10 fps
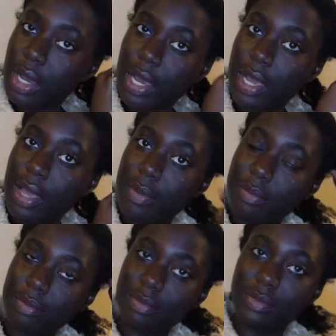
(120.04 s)

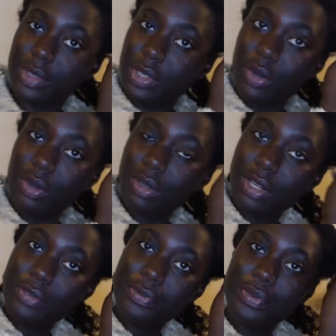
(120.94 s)
um, you know, a lot
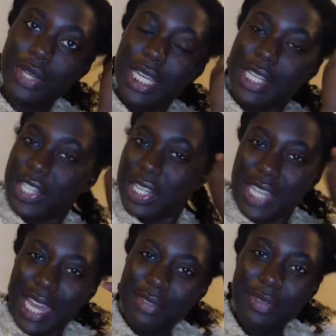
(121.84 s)
of chit-chatty